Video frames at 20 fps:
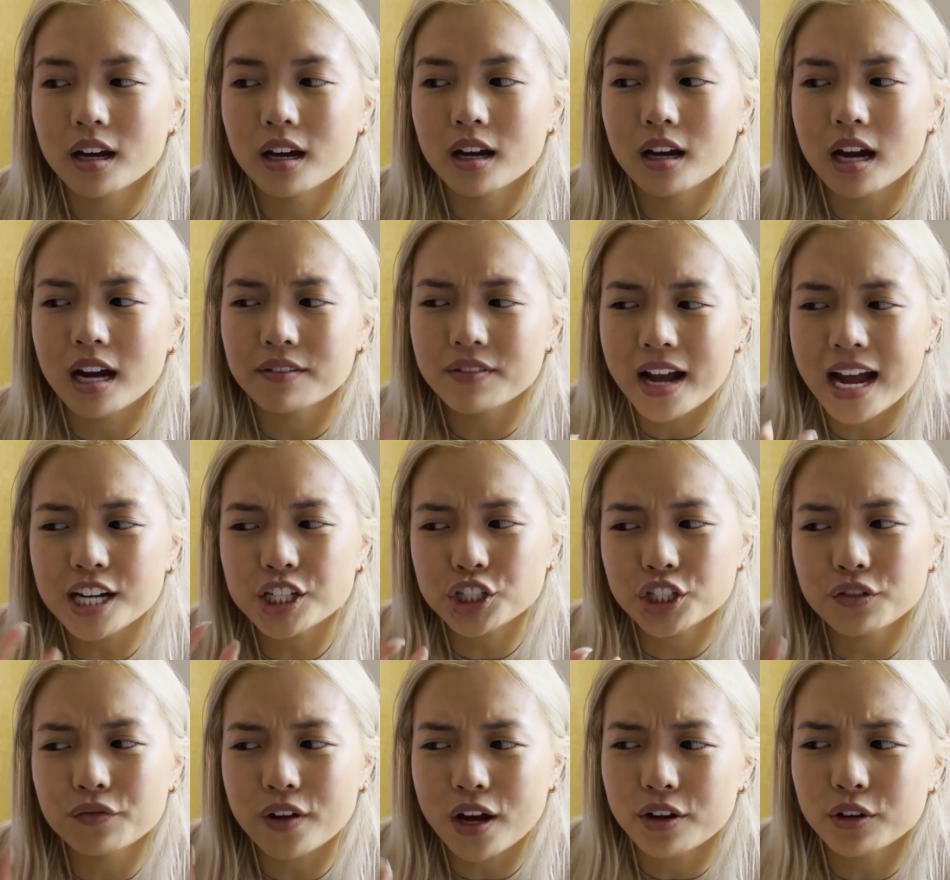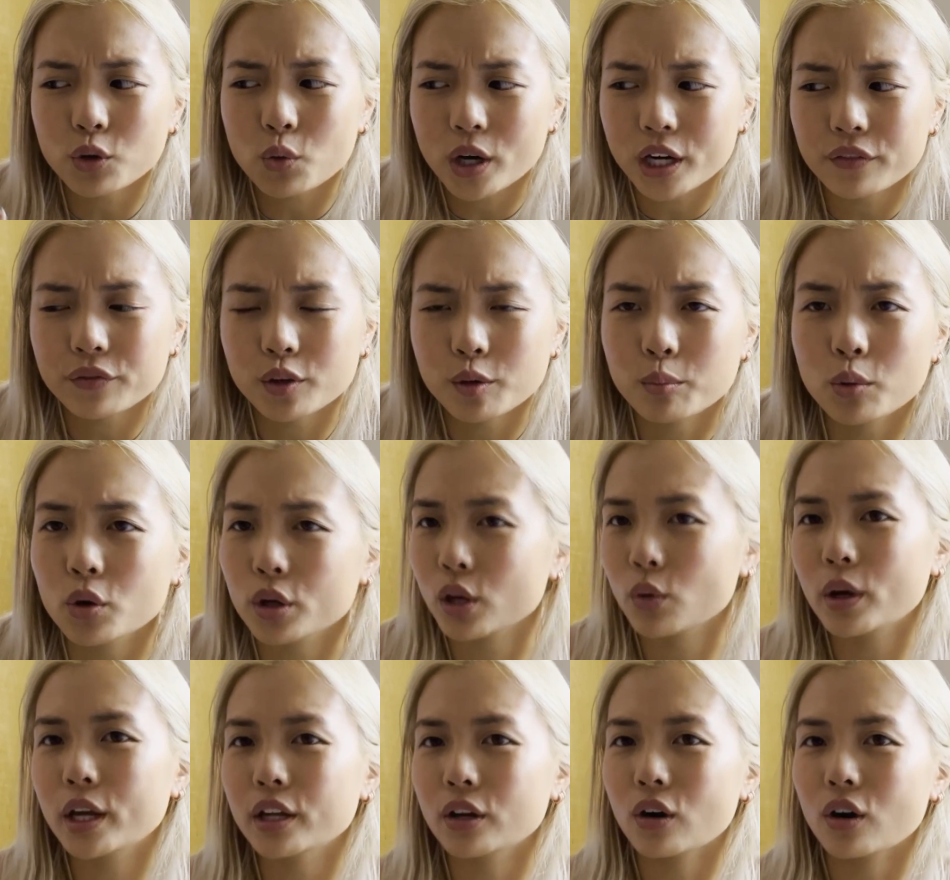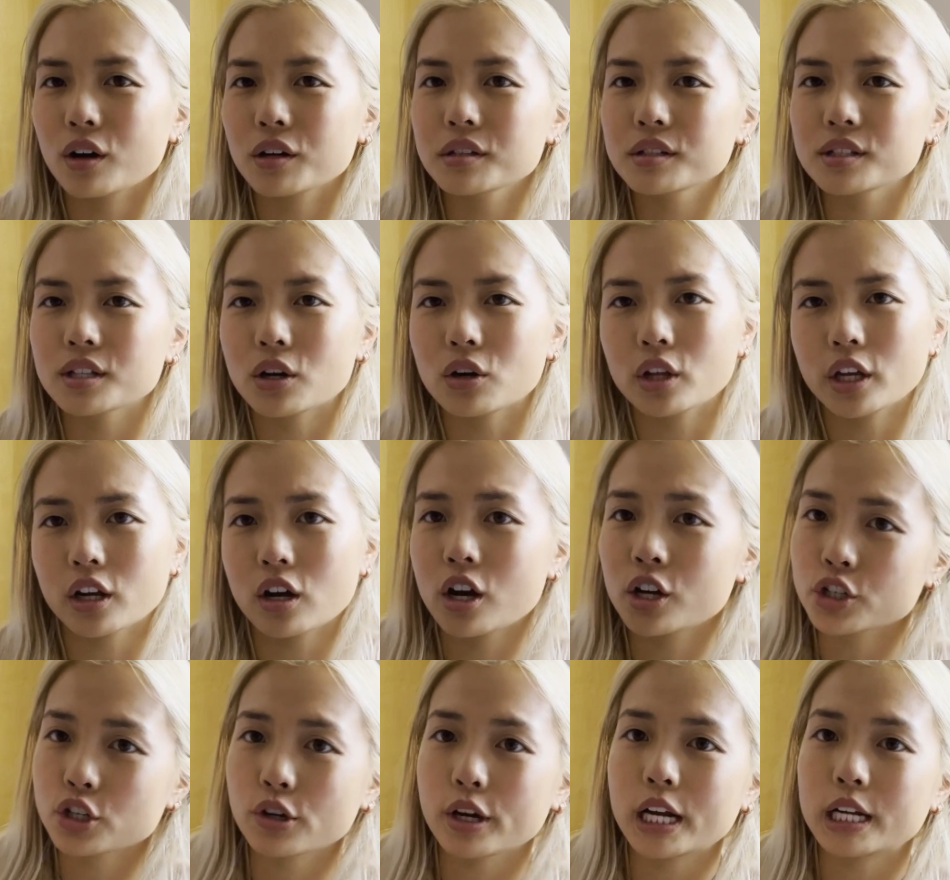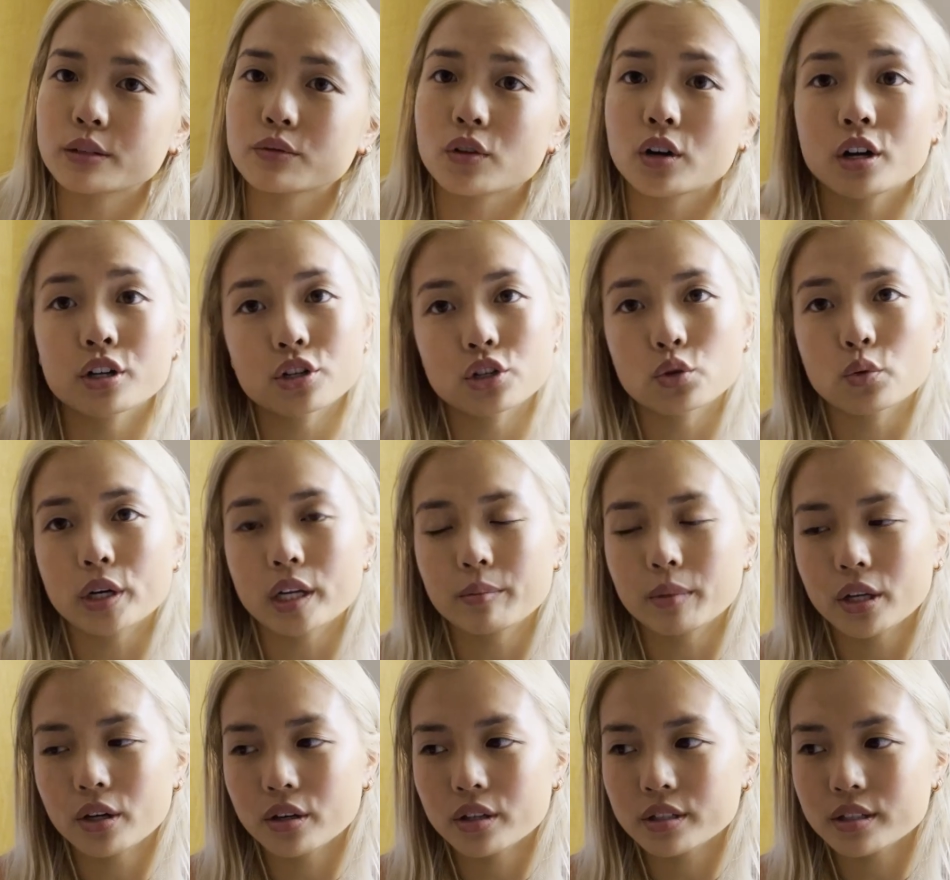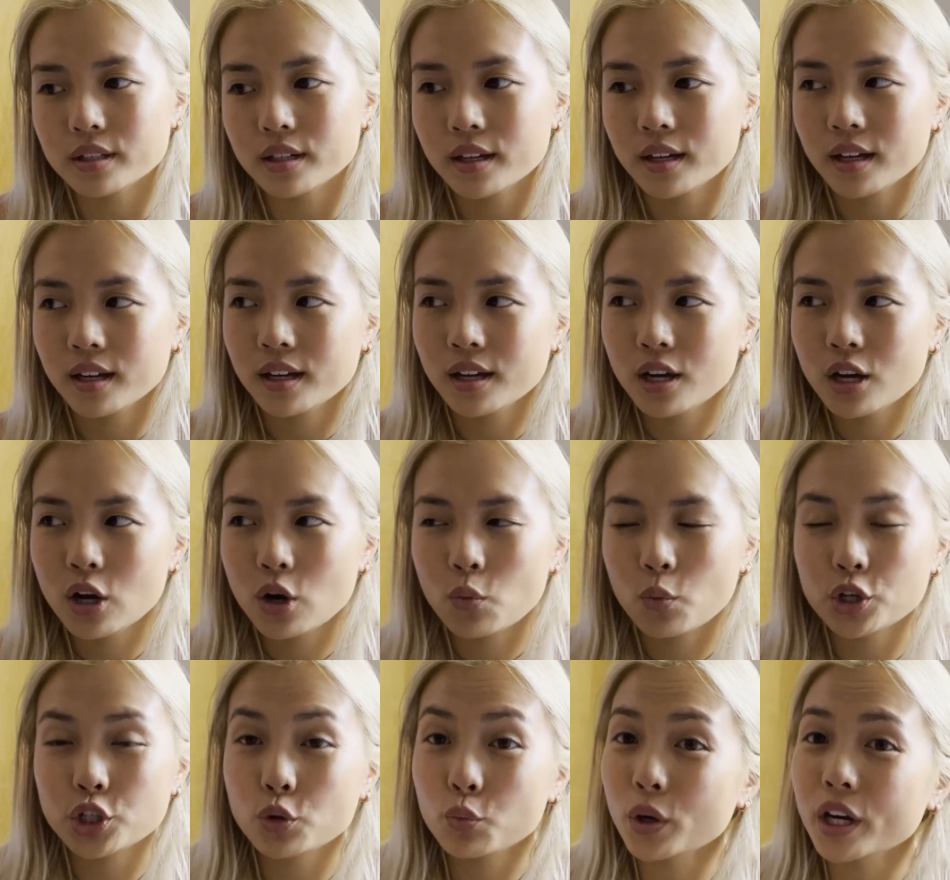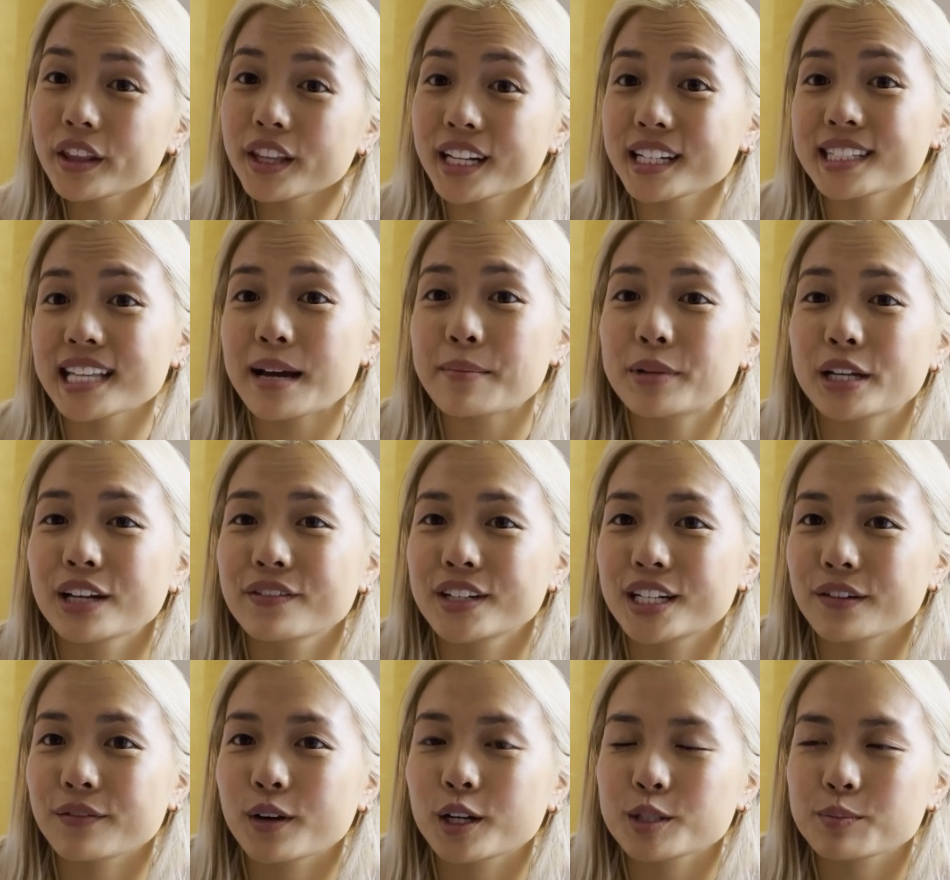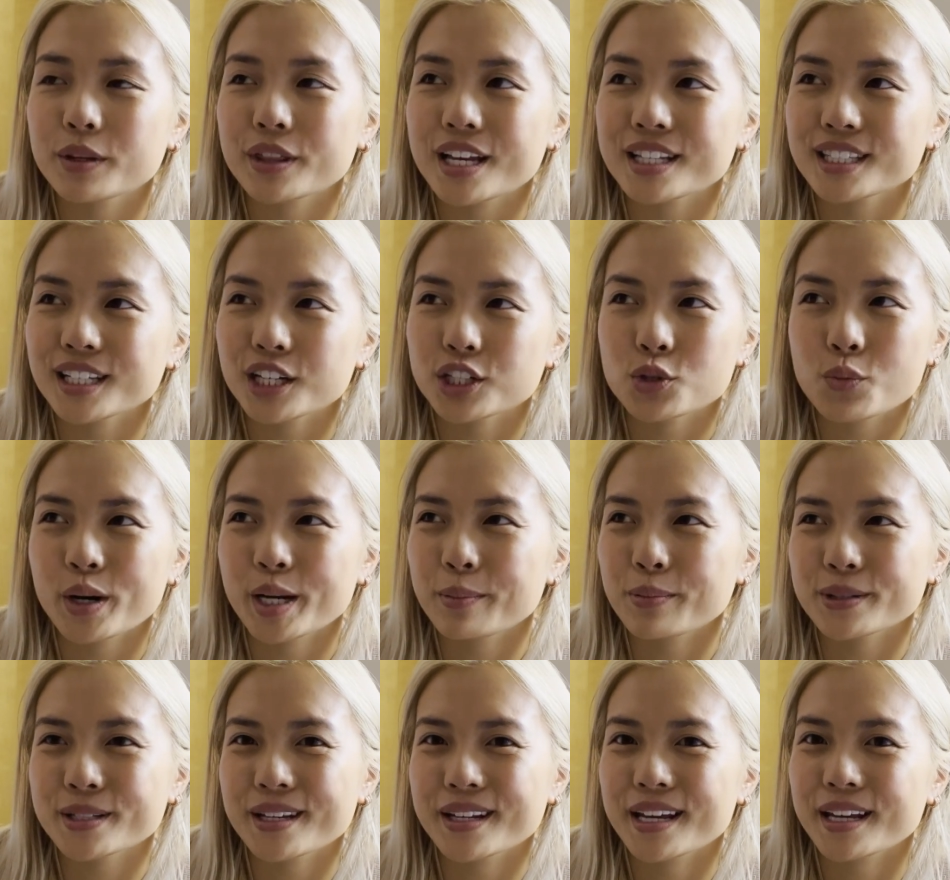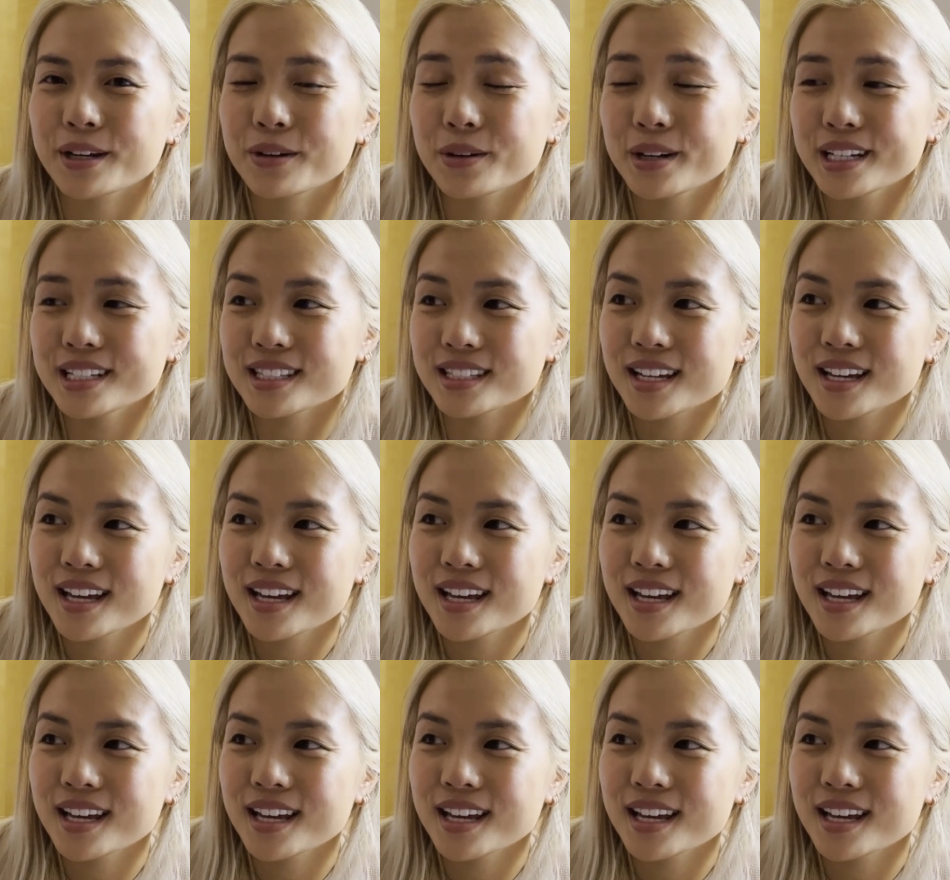I've actually found quite a few bulky weight yarns that are like 100 grams per 120 meters, which you wouldn't think is that big of a difference, but that's like a 20% increase,